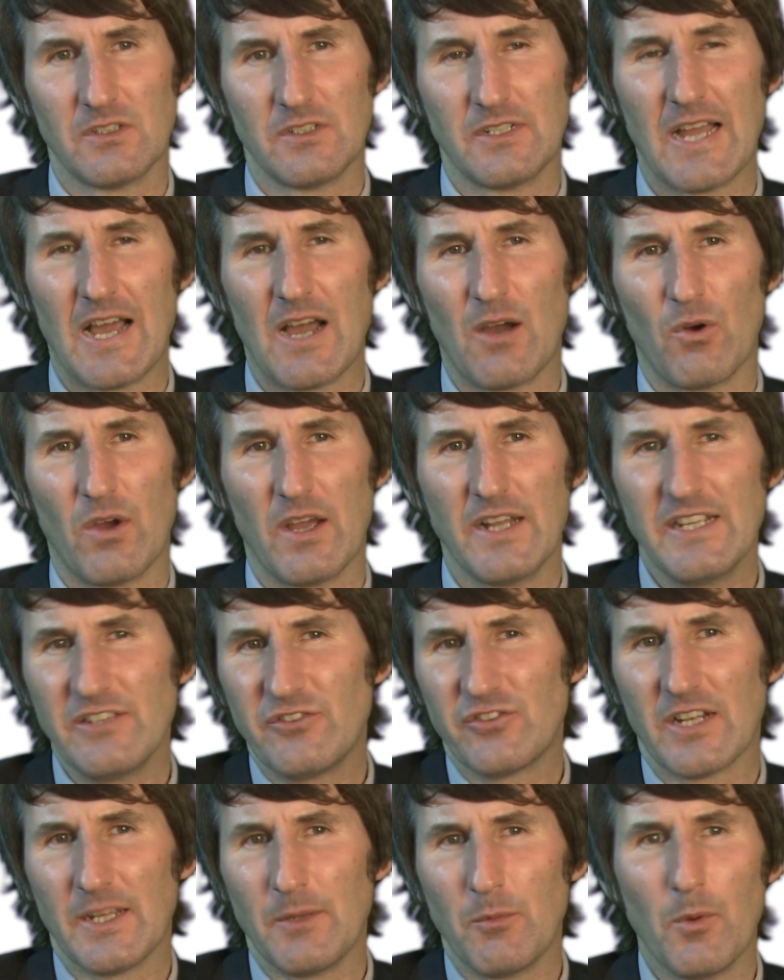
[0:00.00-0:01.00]
Now,
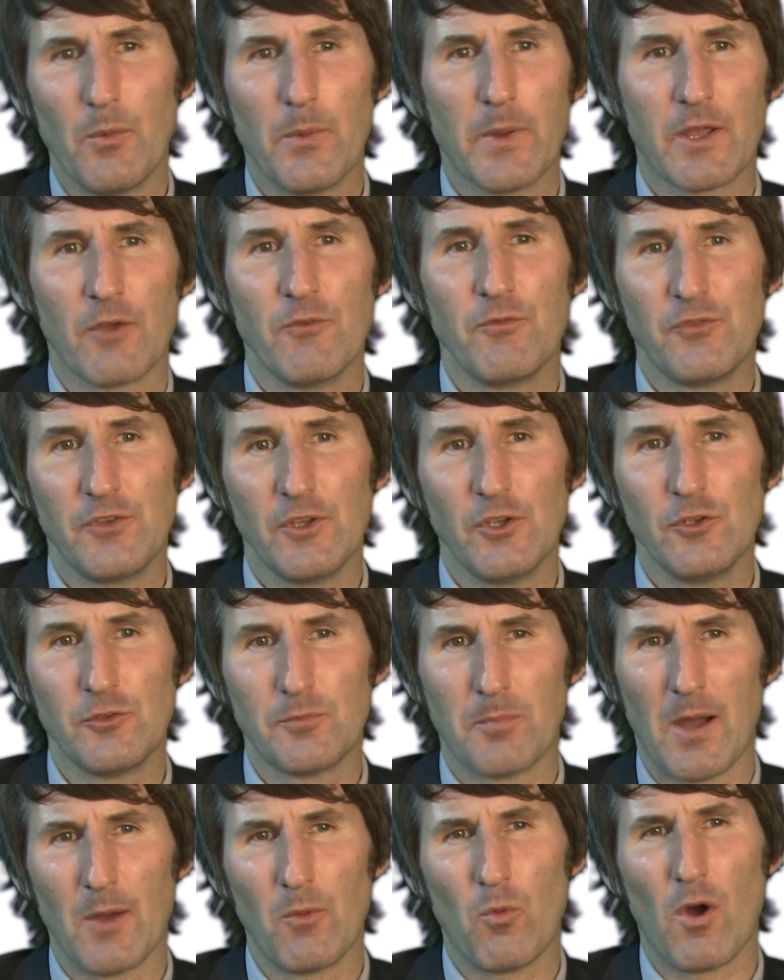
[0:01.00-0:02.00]
initially we were confused
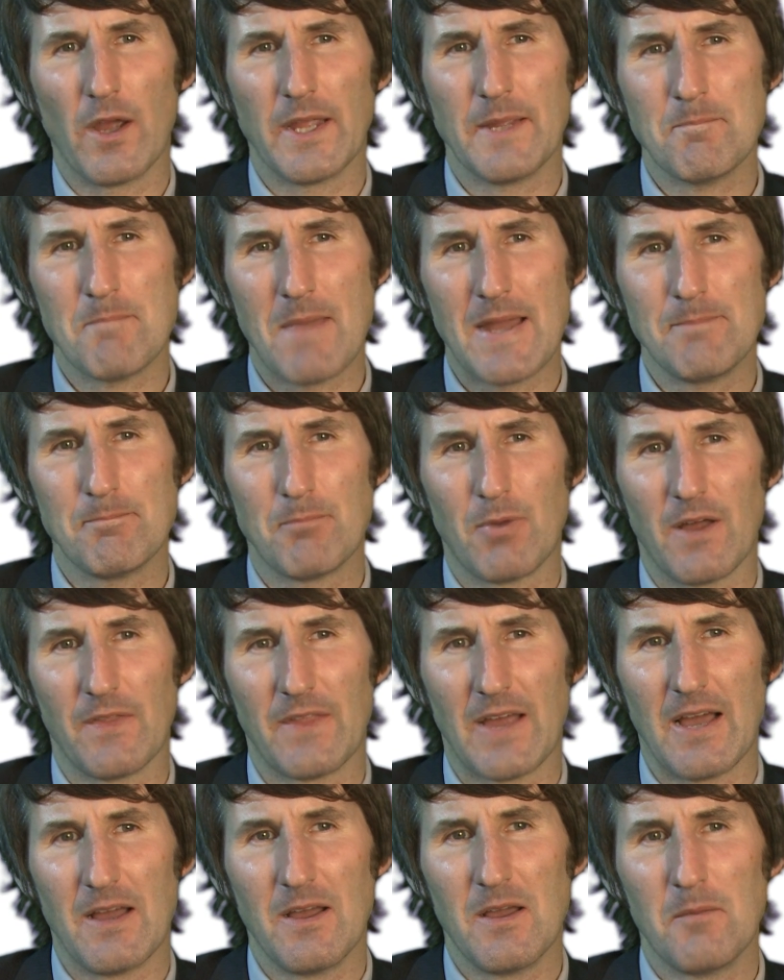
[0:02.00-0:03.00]
by what he meant by
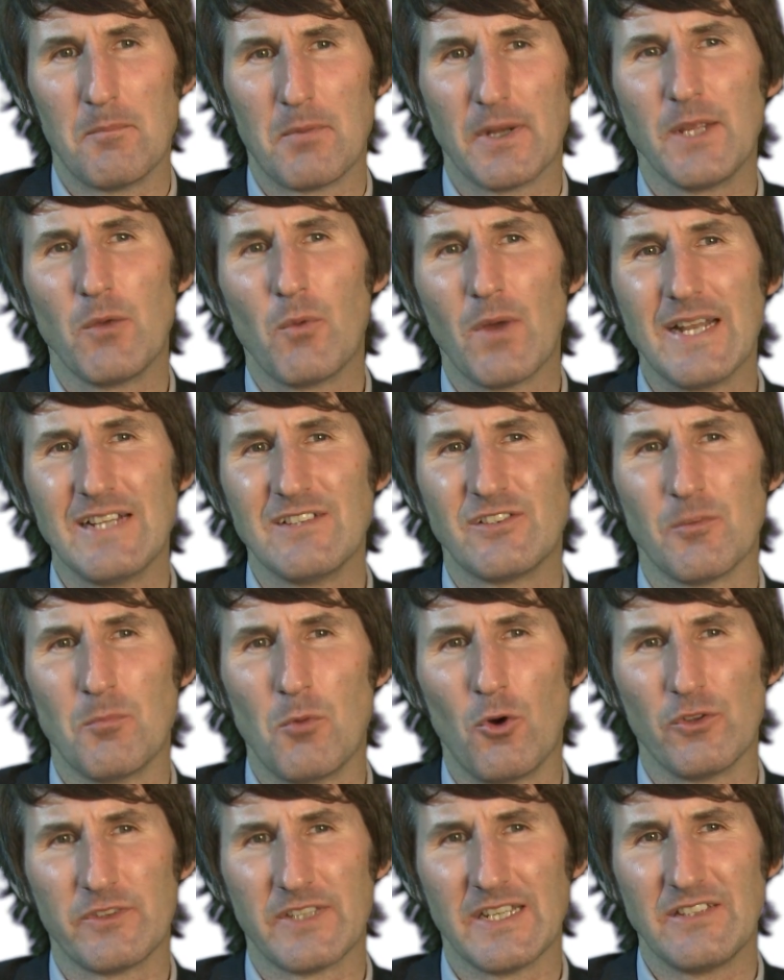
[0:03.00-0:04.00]
that, but he went into
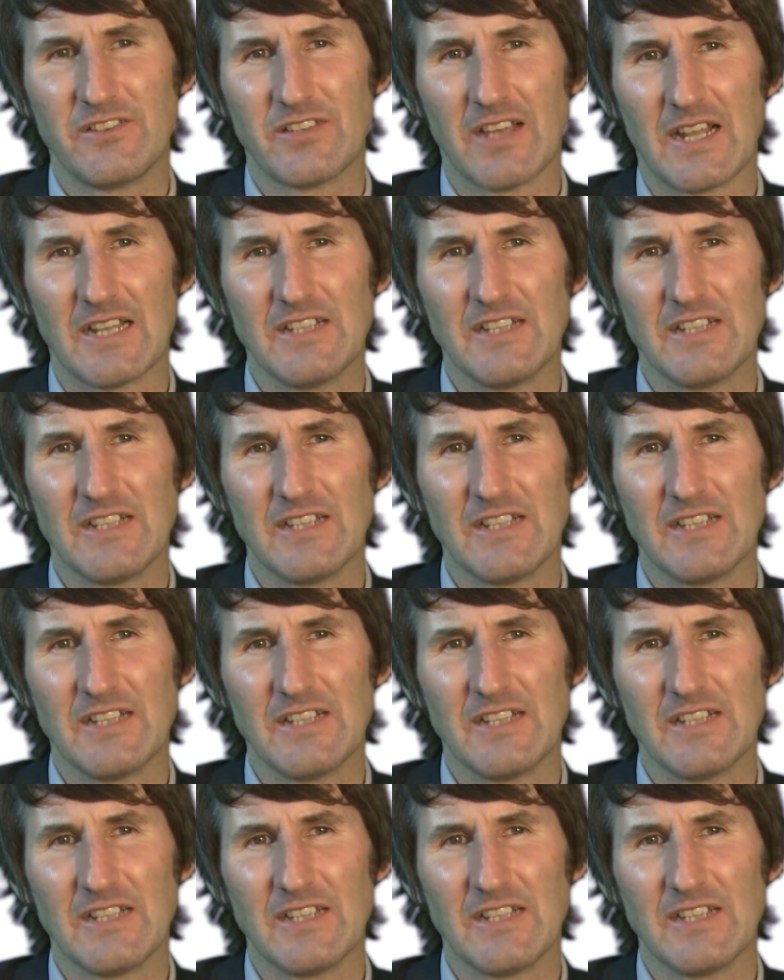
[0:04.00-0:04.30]
more detail.